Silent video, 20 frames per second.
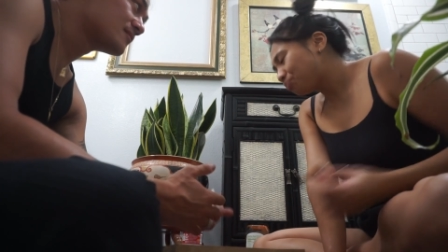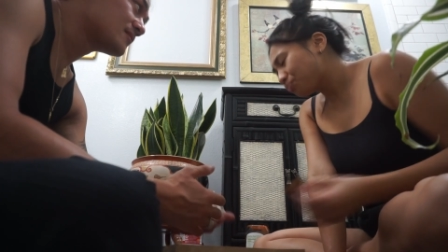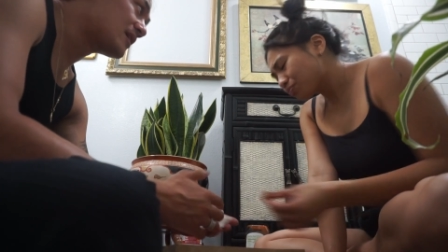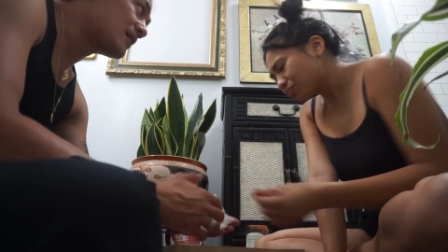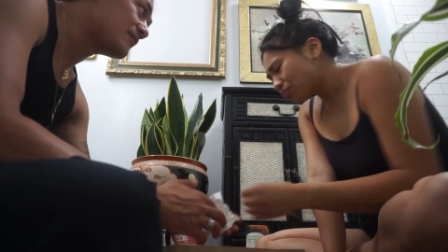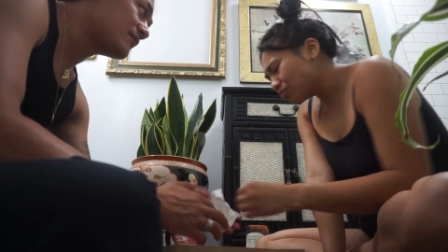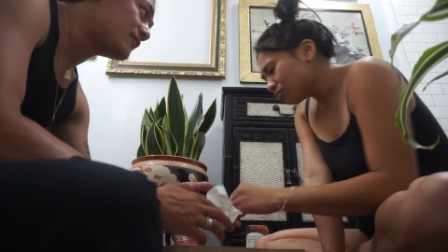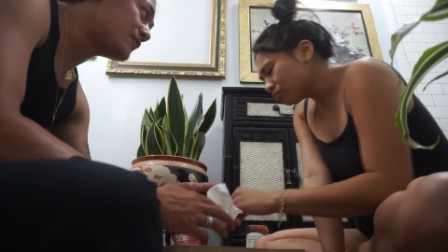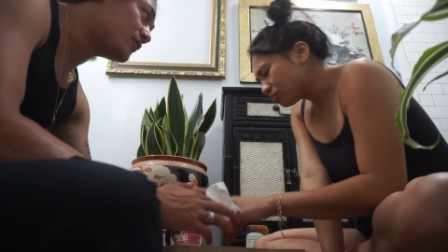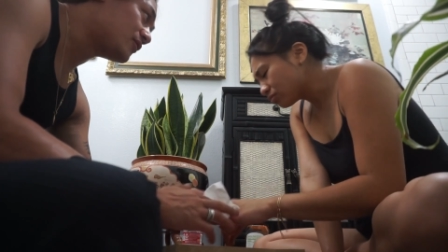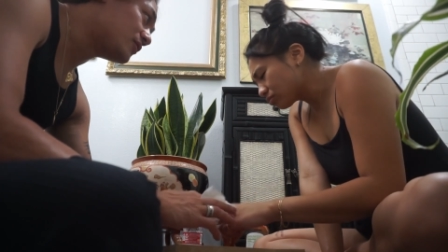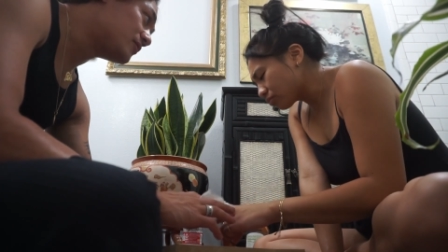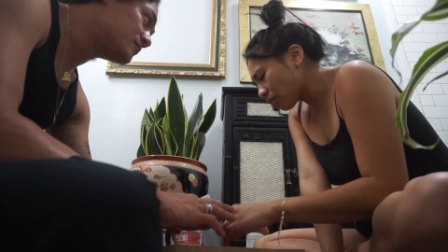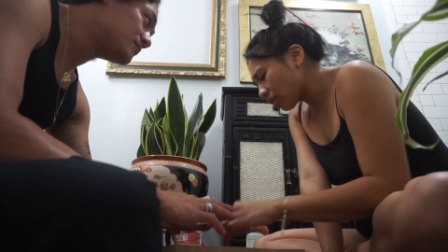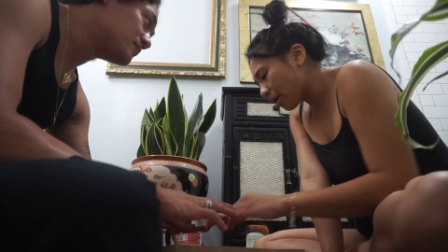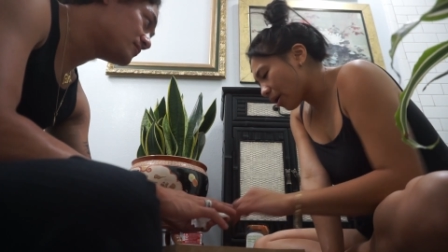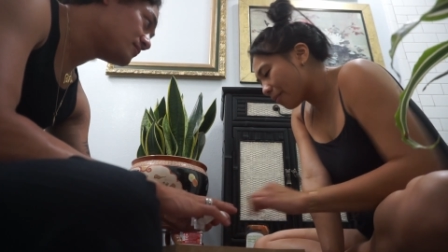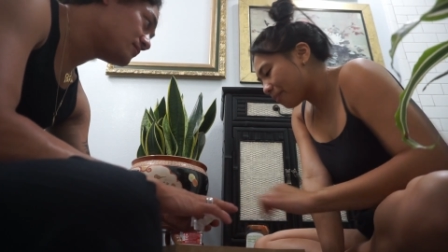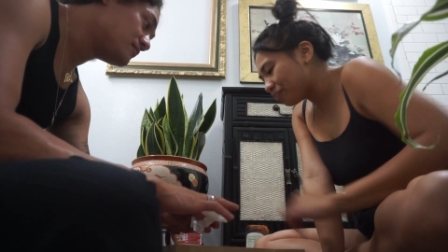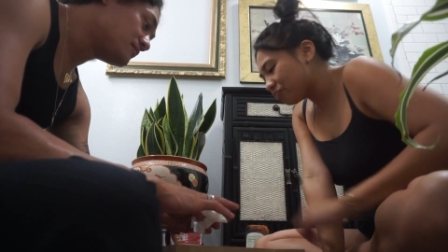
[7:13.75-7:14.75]
I'm full.
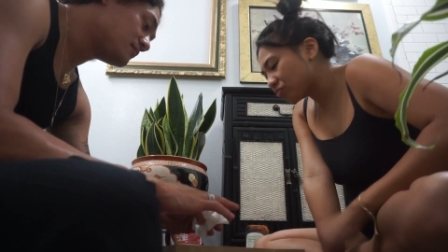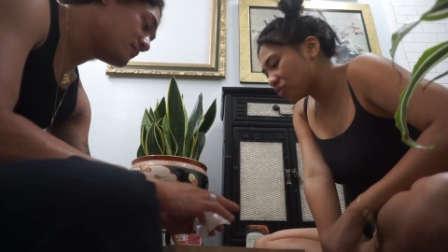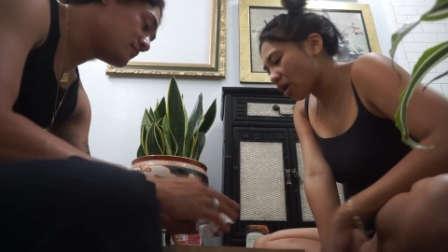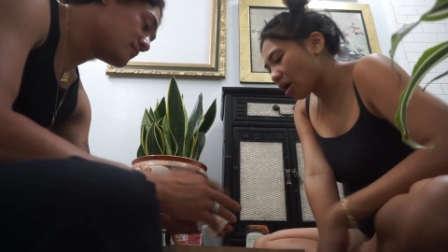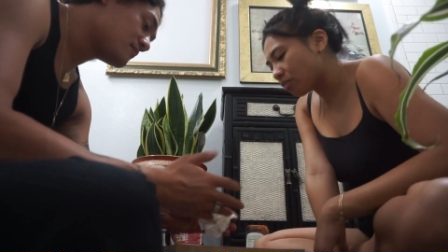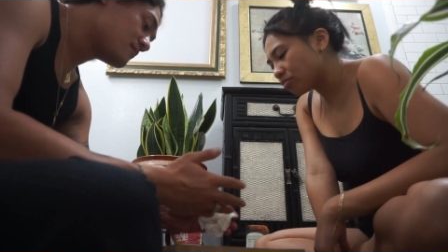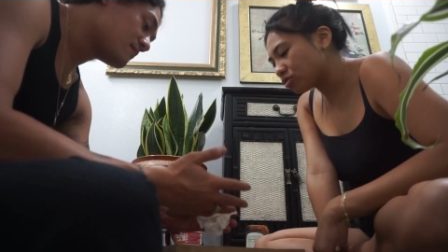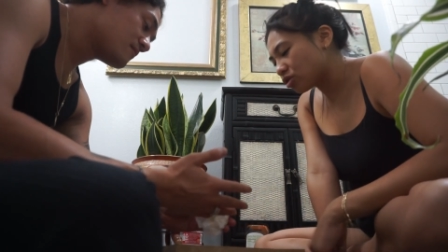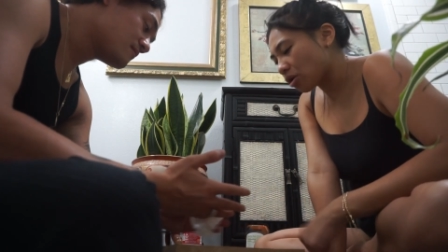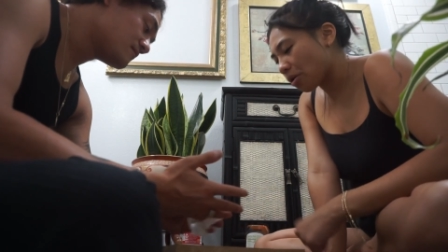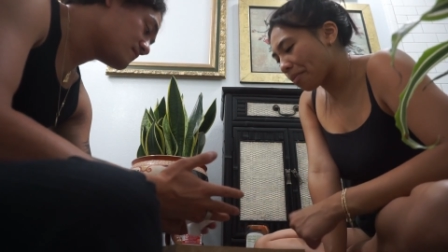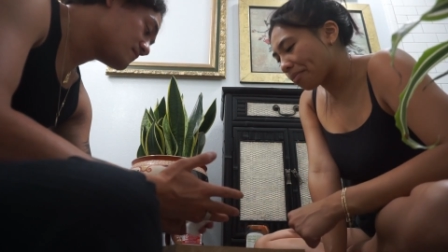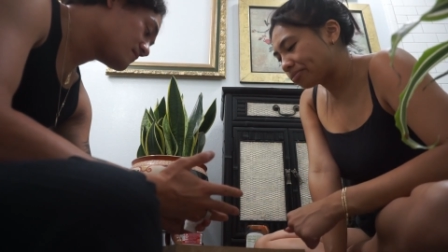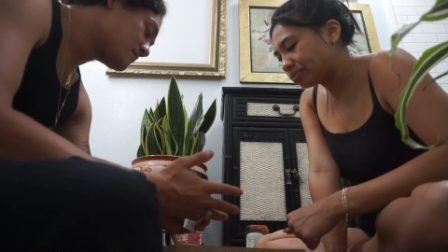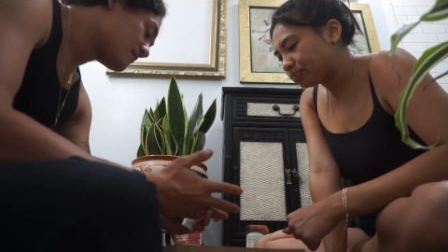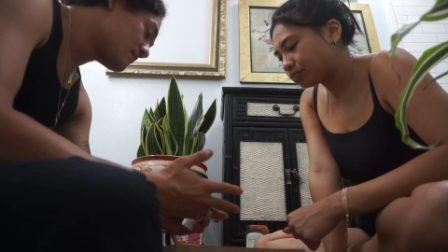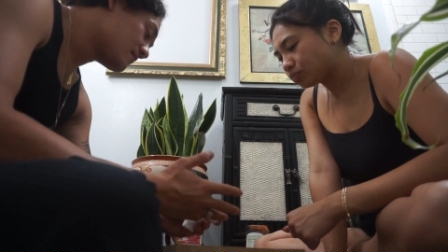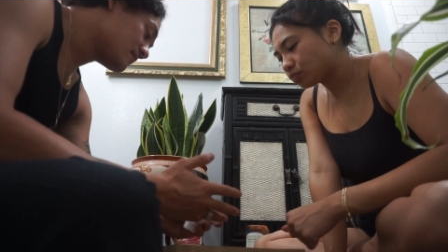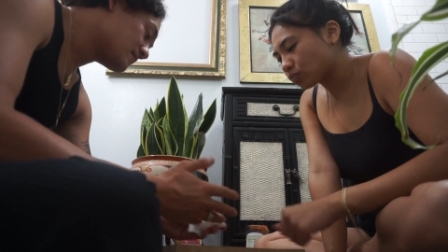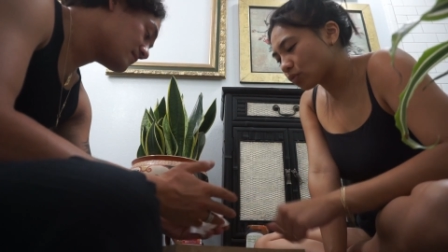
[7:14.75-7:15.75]
Time am
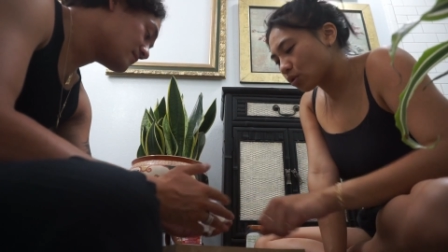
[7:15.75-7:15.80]
too.